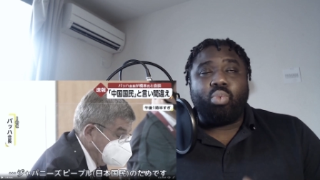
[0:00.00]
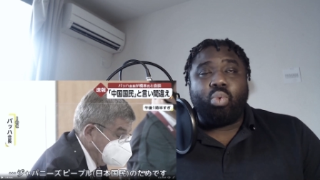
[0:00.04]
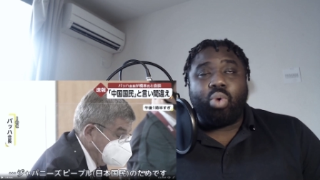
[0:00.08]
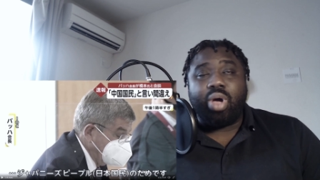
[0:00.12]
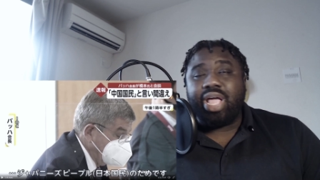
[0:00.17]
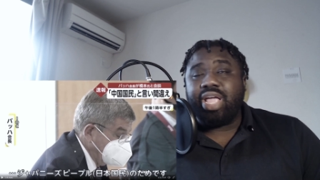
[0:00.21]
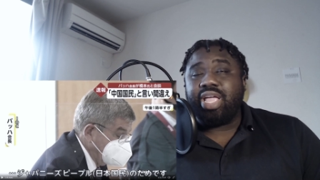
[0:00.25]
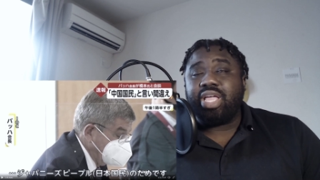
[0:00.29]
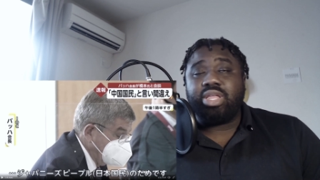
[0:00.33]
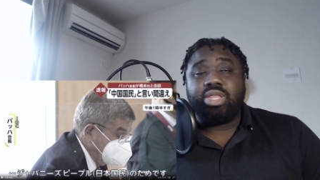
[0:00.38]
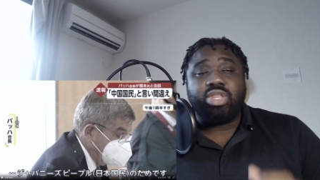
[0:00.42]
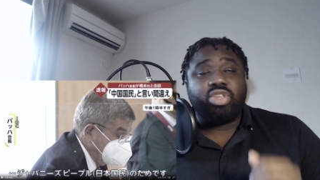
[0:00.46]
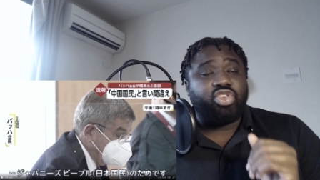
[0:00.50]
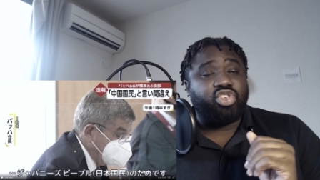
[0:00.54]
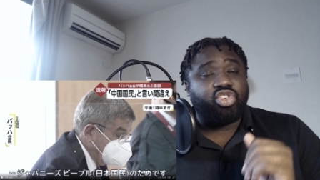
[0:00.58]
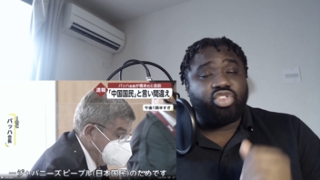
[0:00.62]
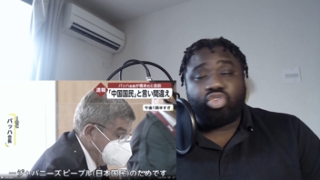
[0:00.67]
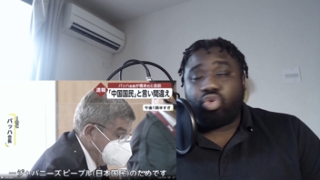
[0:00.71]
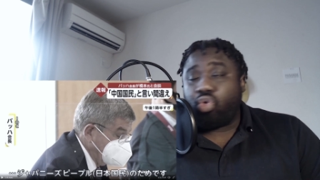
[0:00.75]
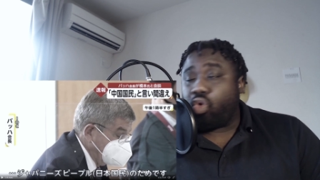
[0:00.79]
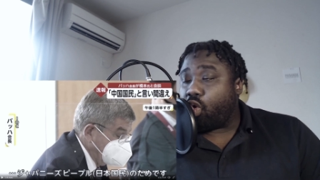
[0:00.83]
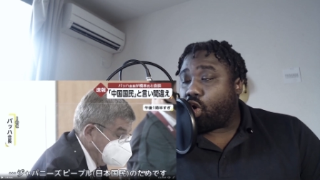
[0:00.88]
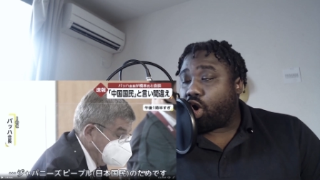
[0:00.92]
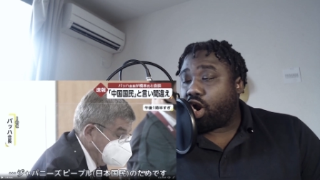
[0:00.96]

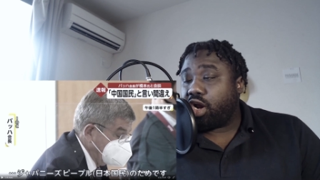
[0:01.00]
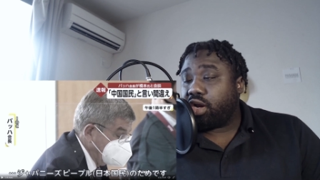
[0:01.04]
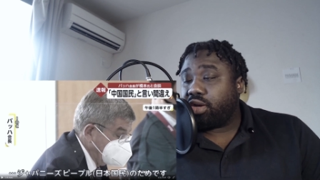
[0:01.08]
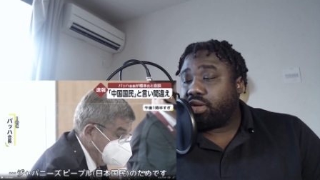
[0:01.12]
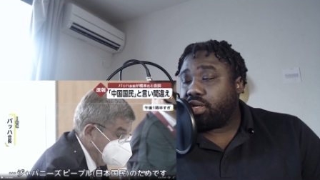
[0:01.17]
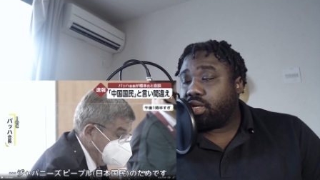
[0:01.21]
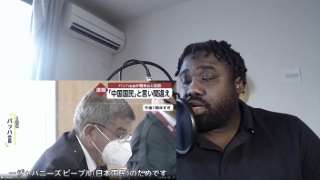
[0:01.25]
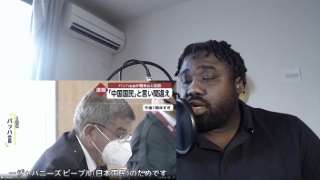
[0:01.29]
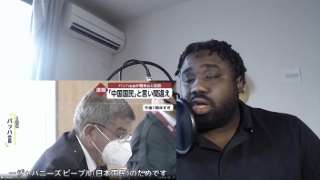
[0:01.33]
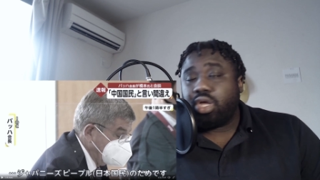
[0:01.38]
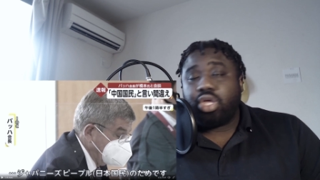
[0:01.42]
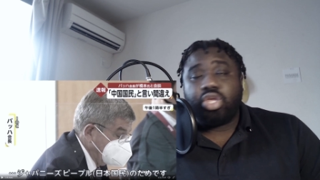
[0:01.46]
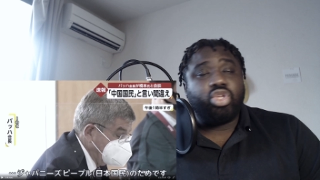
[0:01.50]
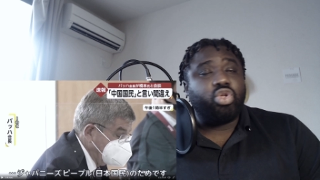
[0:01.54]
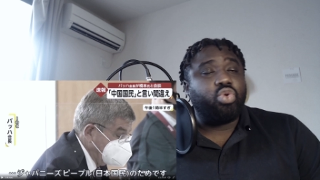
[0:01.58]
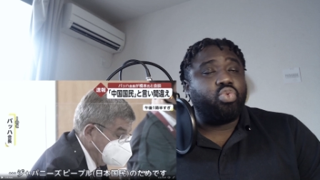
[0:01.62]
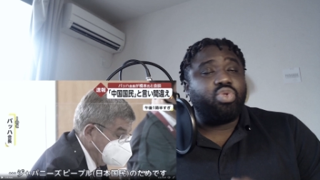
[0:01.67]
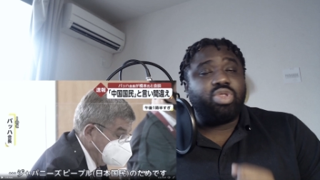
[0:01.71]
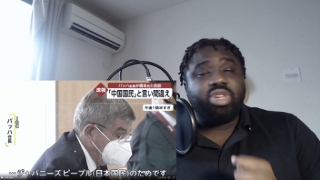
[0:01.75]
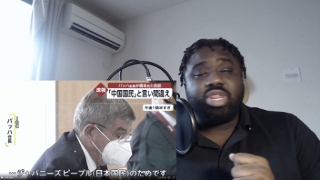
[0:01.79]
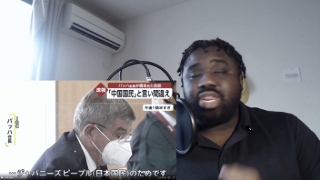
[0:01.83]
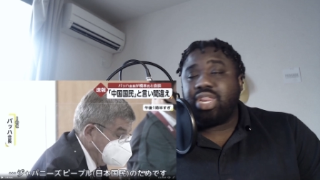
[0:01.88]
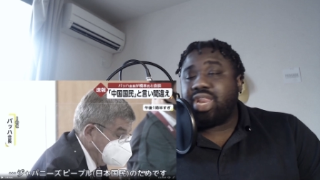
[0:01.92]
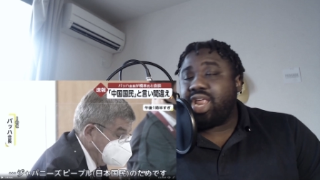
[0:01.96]
Ensure you
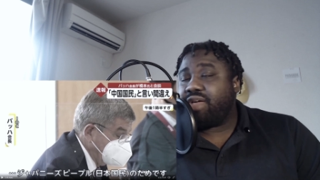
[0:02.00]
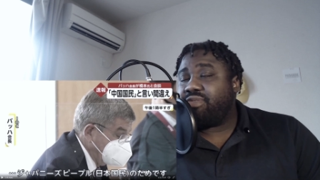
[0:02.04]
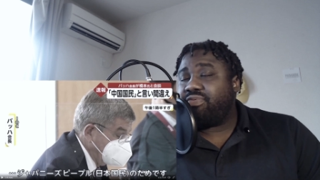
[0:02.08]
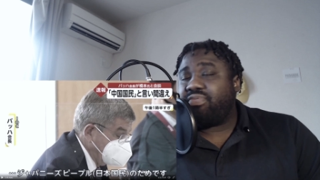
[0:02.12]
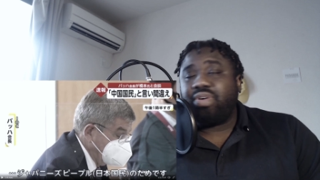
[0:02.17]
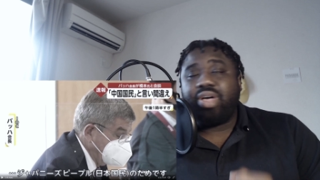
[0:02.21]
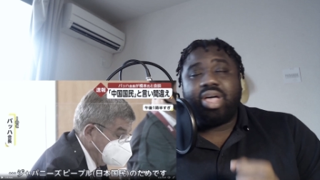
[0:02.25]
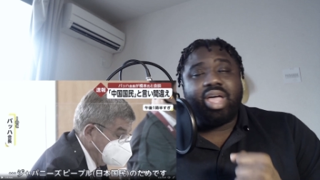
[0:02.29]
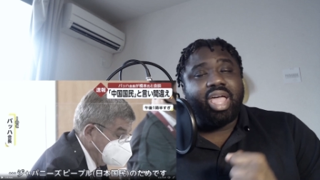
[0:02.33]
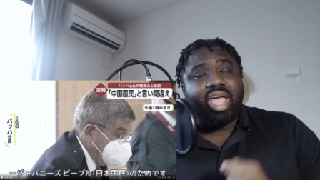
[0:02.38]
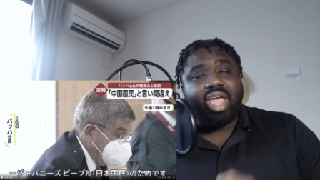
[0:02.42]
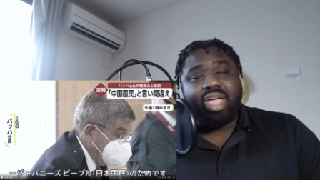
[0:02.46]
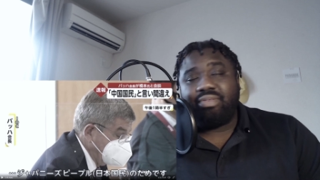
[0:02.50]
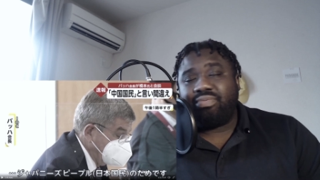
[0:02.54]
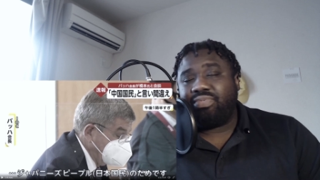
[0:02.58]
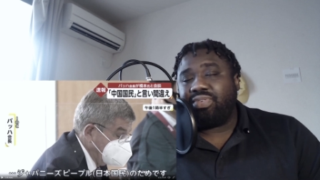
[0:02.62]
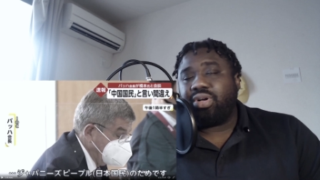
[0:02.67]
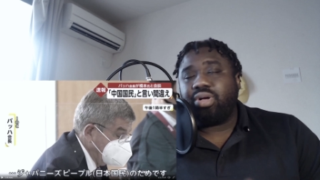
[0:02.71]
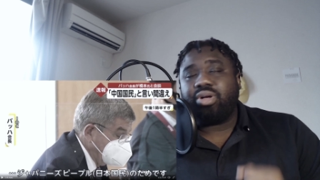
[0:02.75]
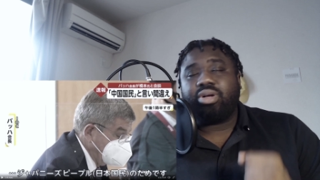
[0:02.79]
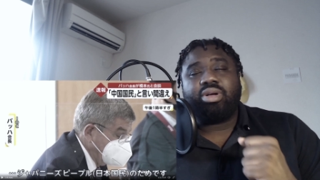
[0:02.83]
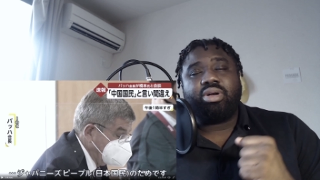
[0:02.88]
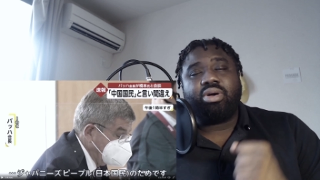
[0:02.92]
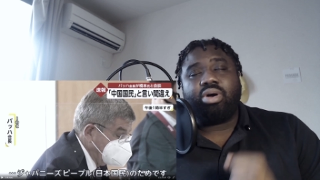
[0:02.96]
never
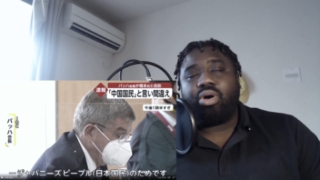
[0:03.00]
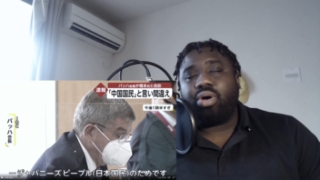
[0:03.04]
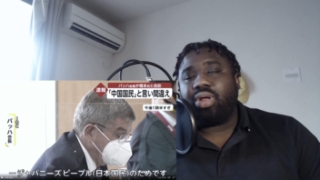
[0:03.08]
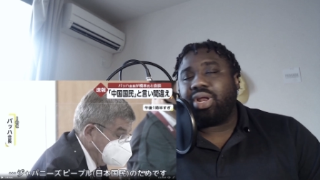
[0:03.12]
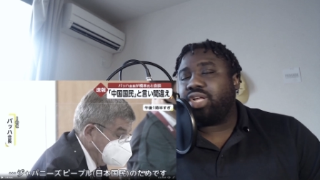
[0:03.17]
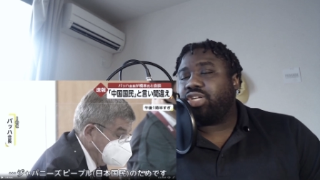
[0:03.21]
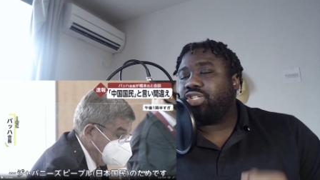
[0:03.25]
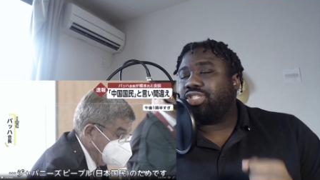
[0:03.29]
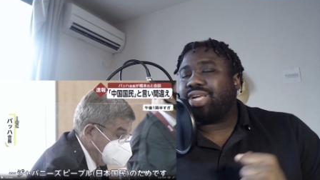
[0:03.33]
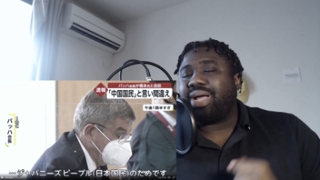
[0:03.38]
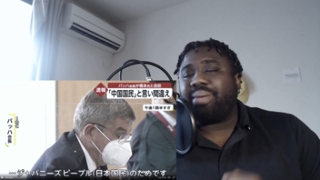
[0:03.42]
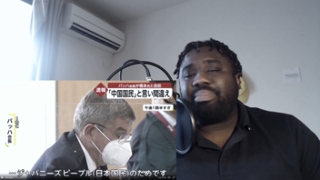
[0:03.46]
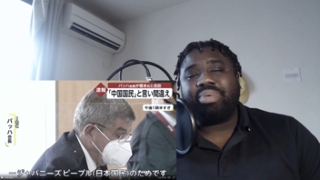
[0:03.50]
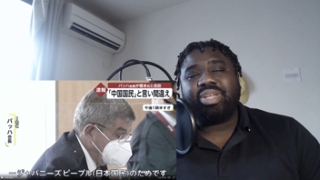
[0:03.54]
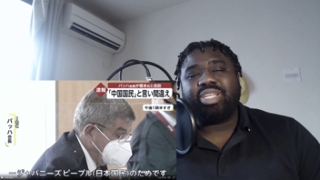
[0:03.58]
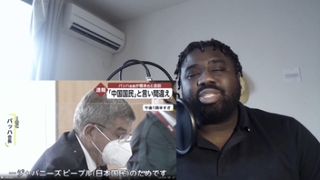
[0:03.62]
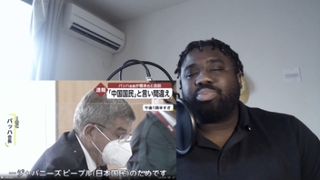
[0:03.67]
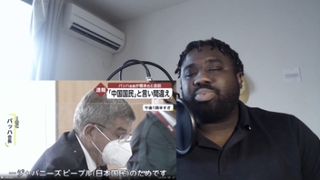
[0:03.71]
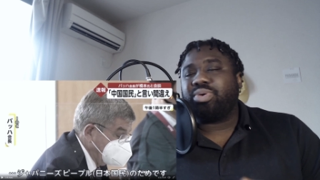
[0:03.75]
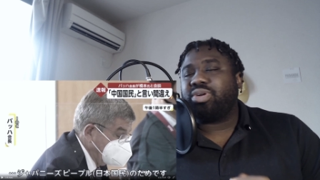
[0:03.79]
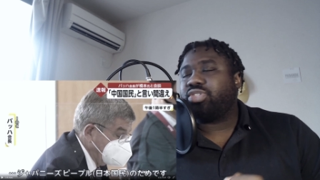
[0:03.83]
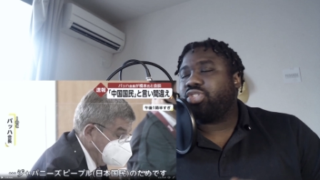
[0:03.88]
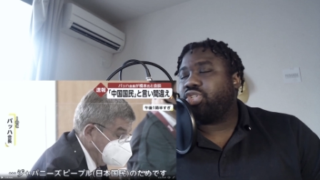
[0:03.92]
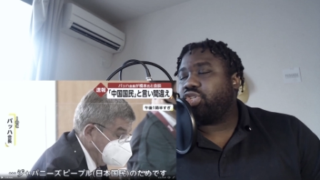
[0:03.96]
ever call a Japanese
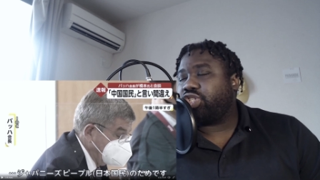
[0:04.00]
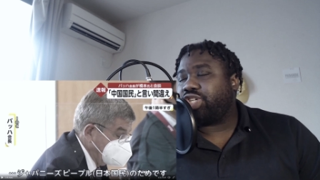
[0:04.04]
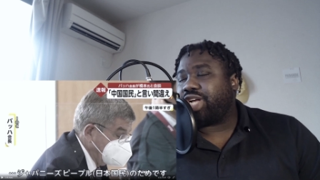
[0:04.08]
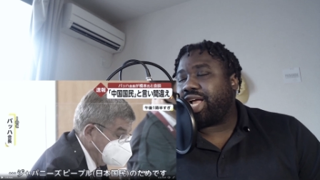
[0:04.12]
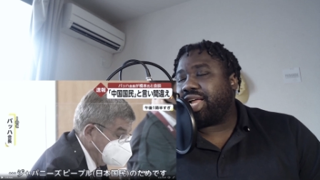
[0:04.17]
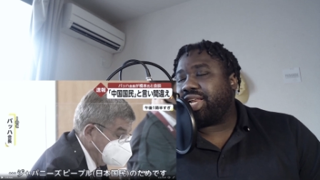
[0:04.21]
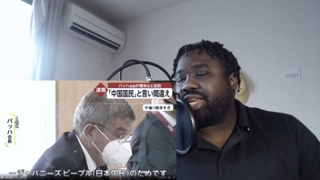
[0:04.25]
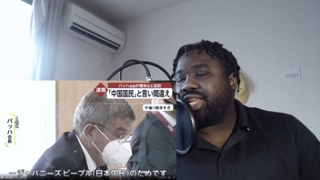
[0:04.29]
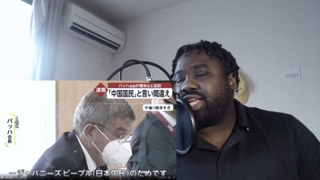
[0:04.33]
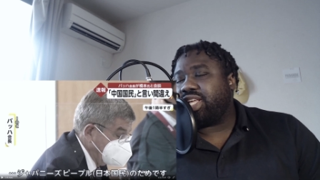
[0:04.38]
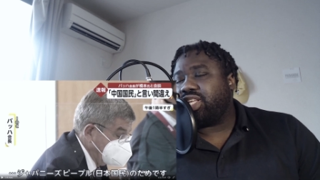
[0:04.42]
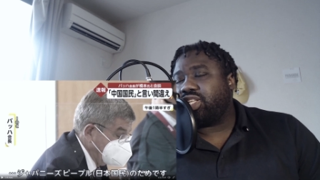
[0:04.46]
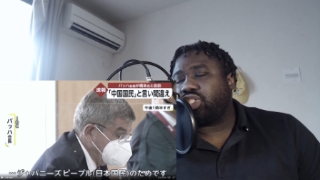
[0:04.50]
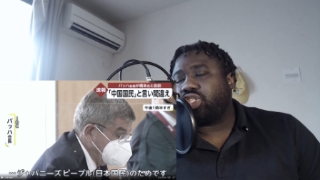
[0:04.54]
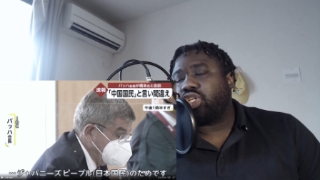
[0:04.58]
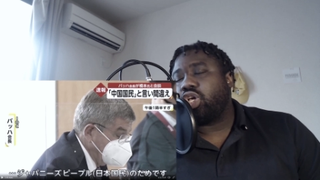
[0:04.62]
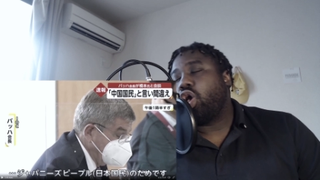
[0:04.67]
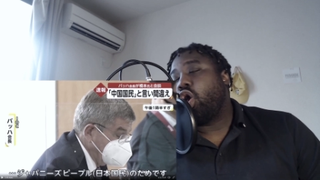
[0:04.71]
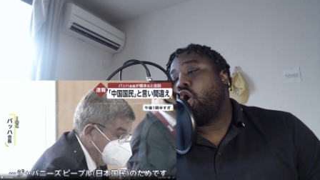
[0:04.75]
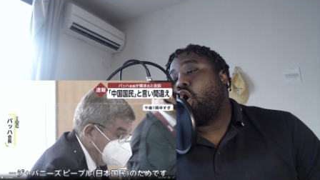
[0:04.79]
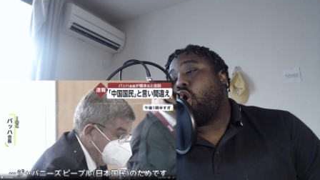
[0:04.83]
person Chinese,